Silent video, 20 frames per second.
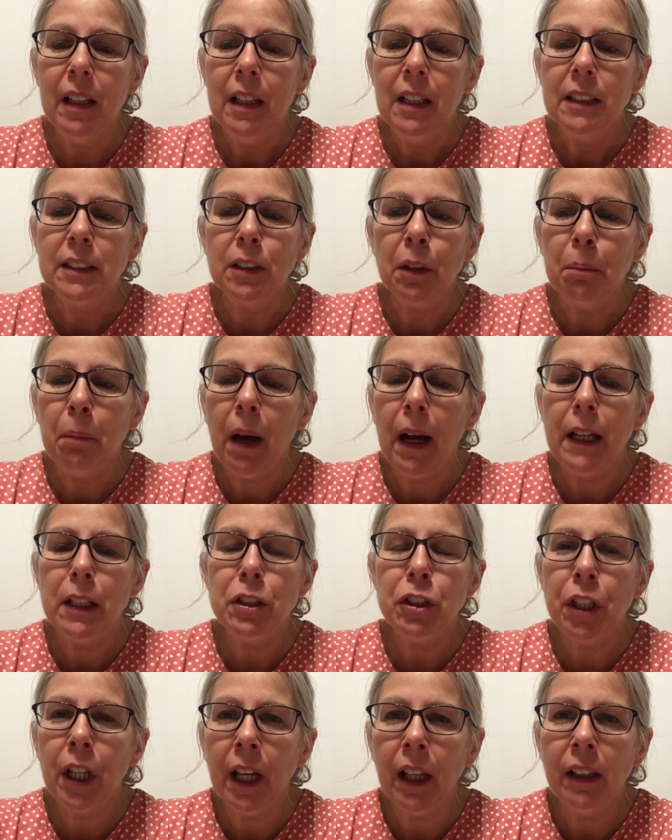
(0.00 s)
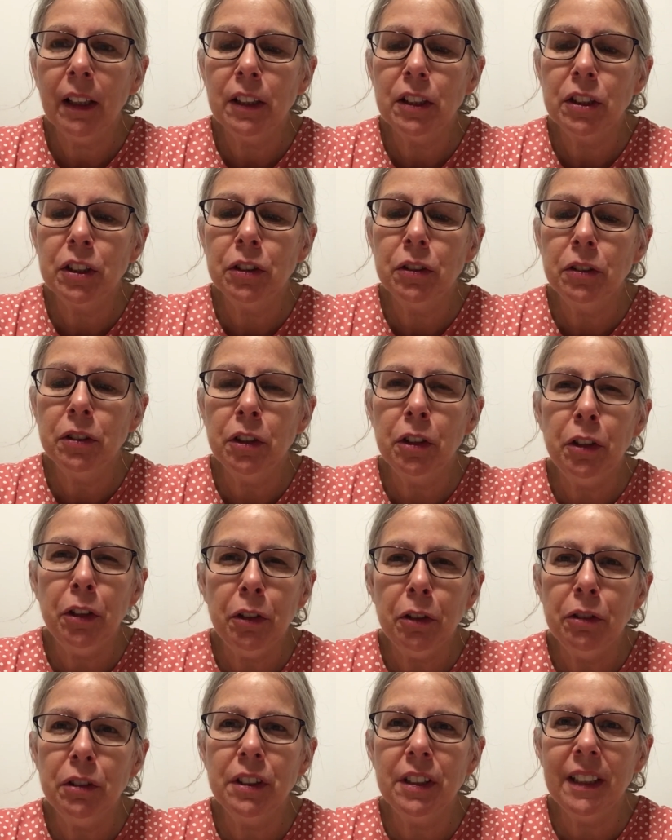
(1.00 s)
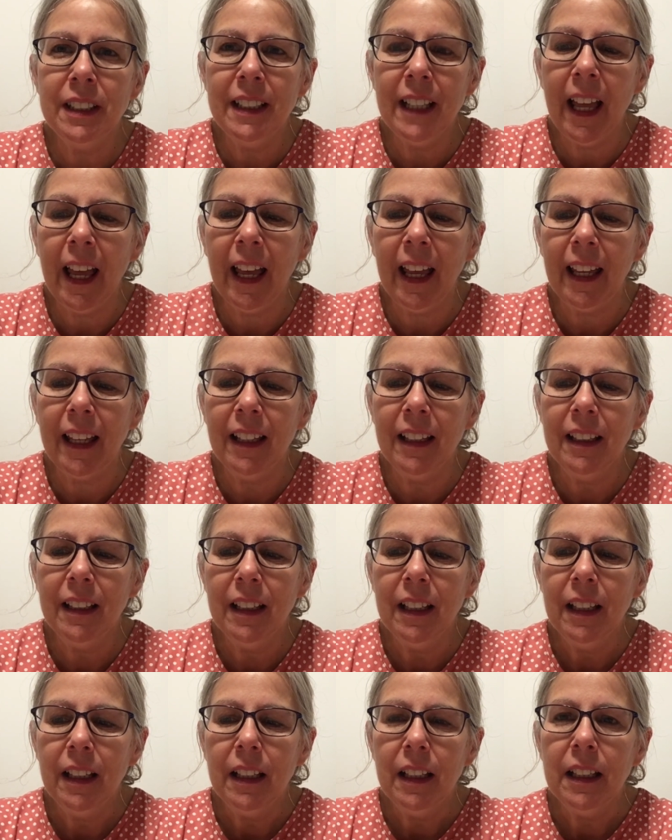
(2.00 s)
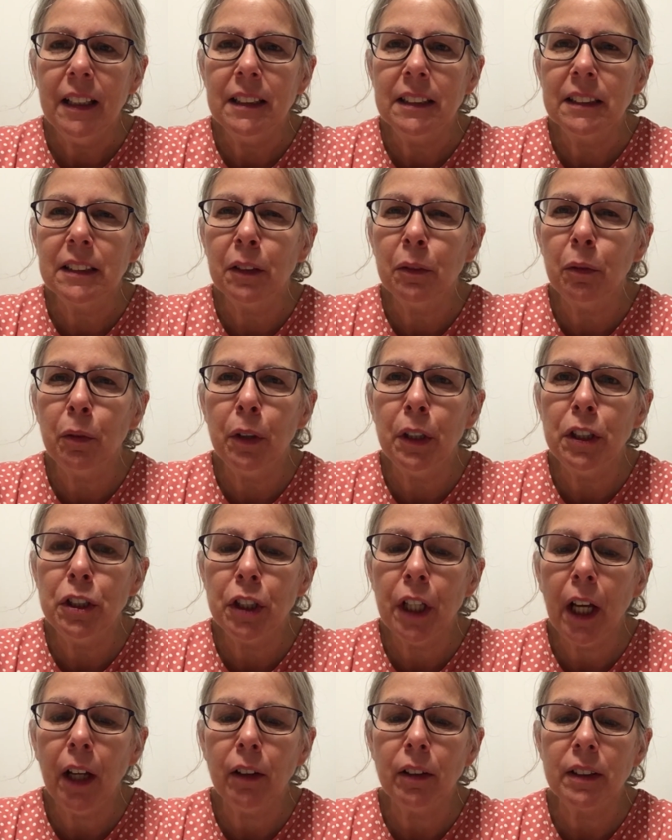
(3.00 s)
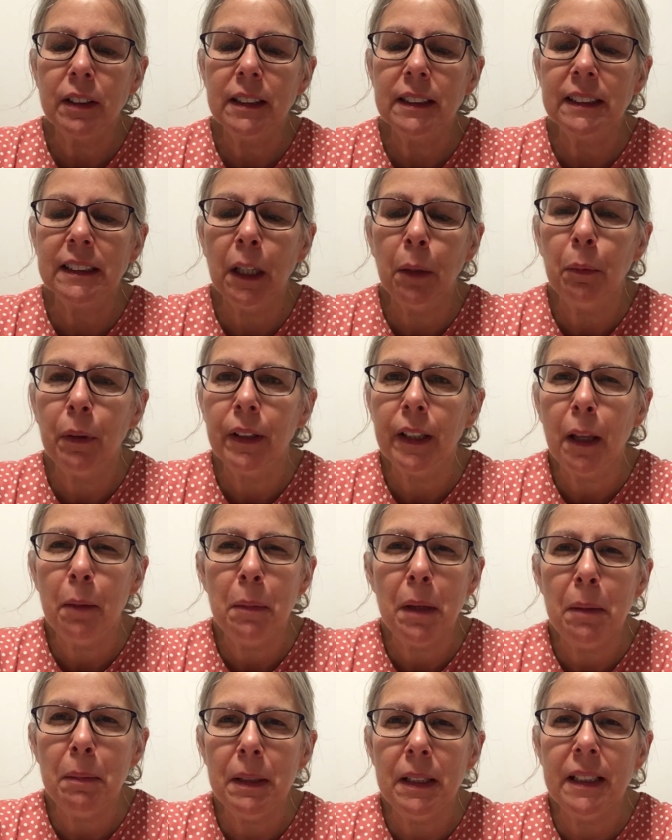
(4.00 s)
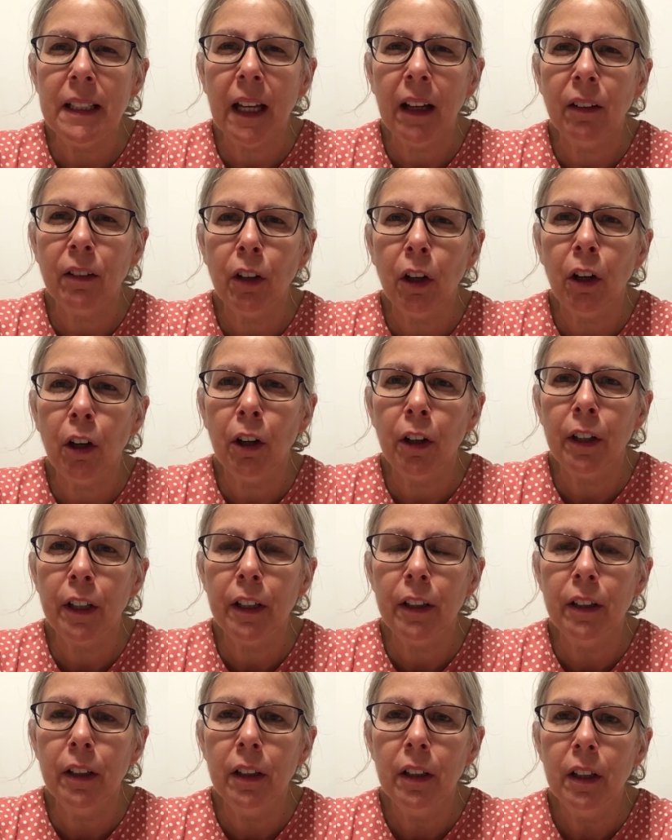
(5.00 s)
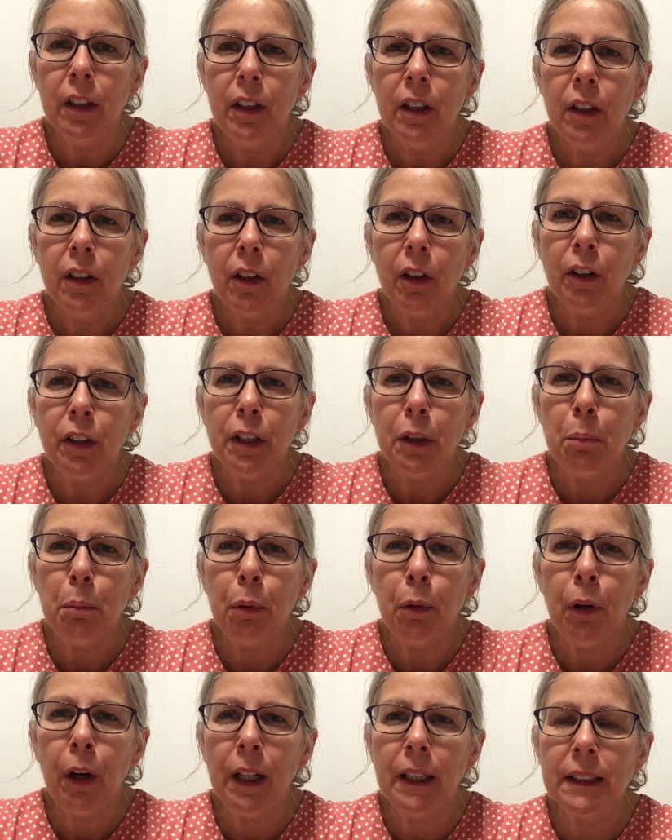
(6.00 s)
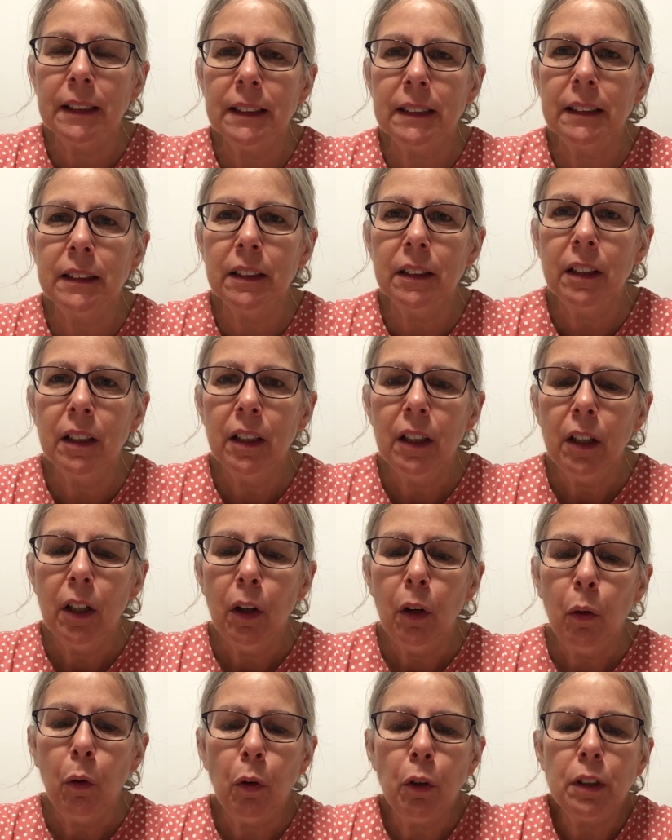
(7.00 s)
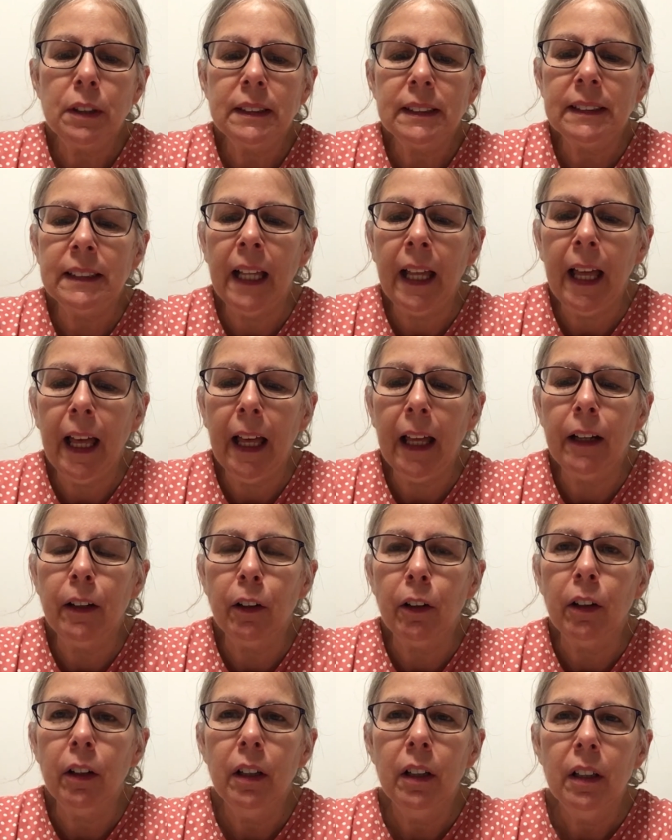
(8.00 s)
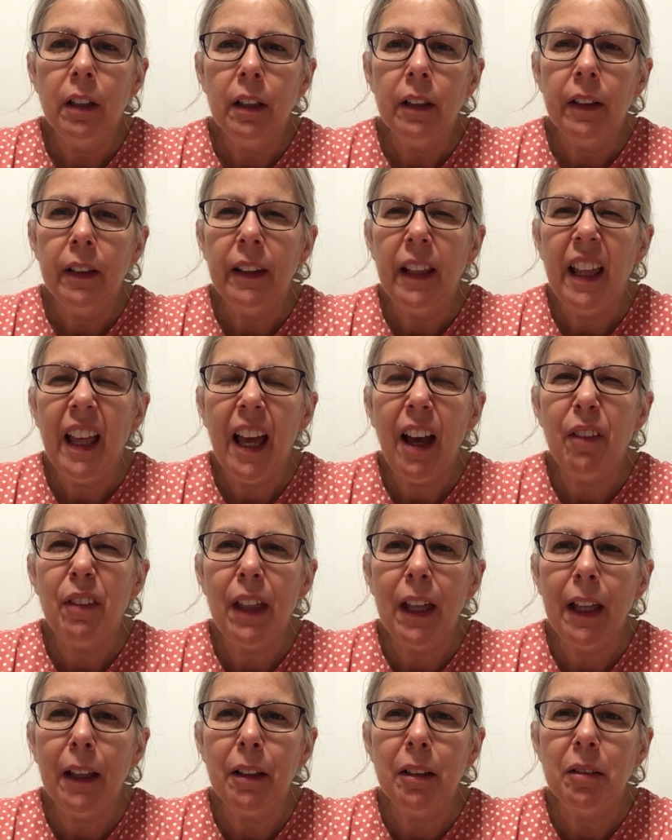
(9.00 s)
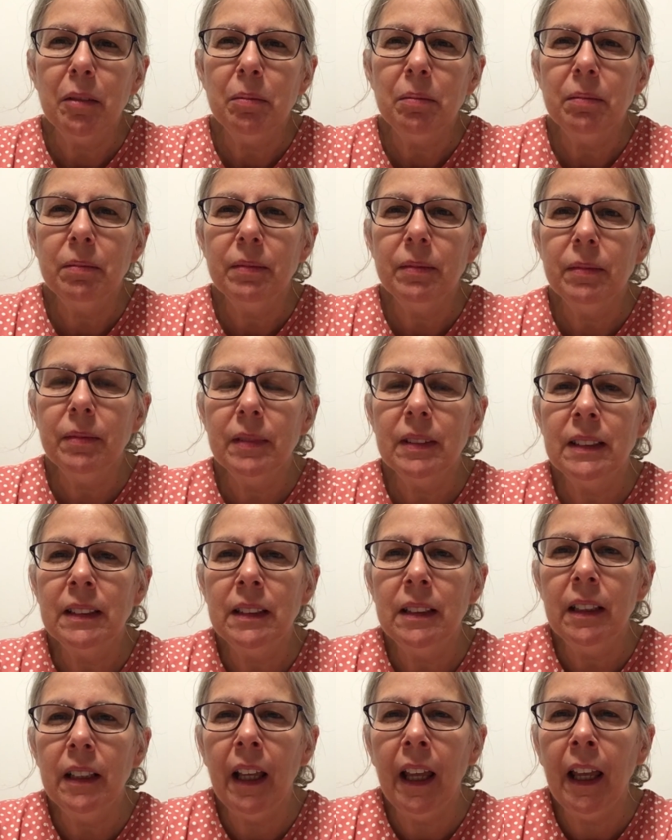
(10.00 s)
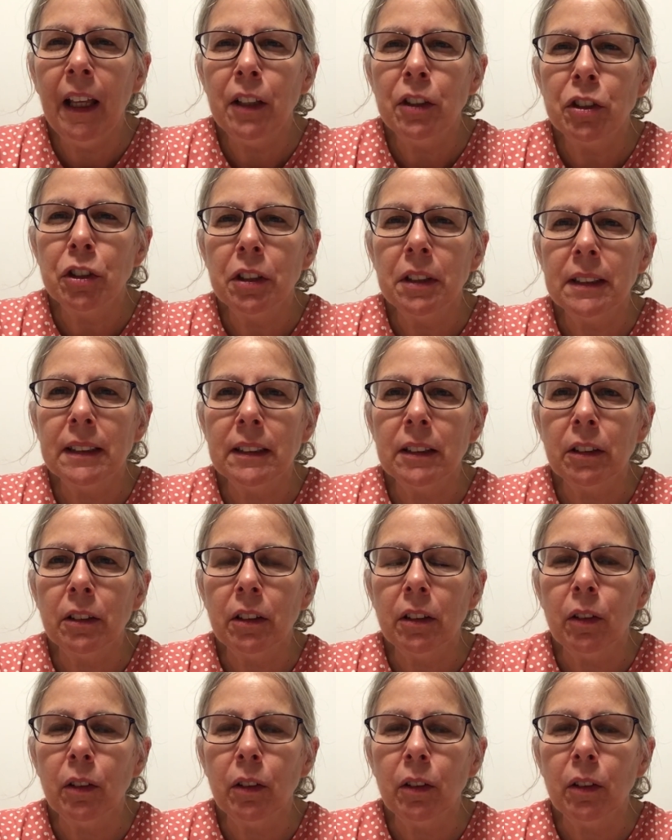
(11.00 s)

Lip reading: So my challenge to you today is to reach out to someone that may be downhearted or depressed or sad, or they have that anxious or